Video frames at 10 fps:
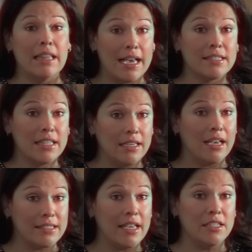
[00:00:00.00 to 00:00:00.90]
last thing
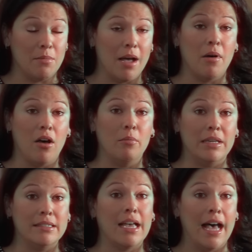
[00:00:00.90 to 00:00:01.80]
I said to my mom
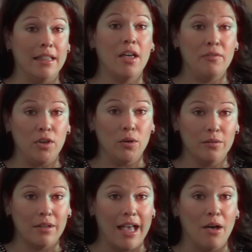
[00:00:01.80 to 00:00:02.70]
is, "I love you.
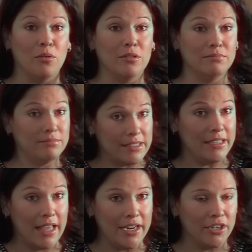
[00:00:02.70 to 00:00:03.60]
I will see
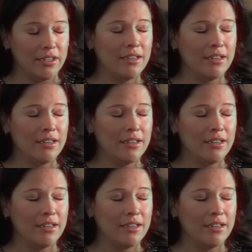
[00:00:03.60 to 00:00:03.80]
you later."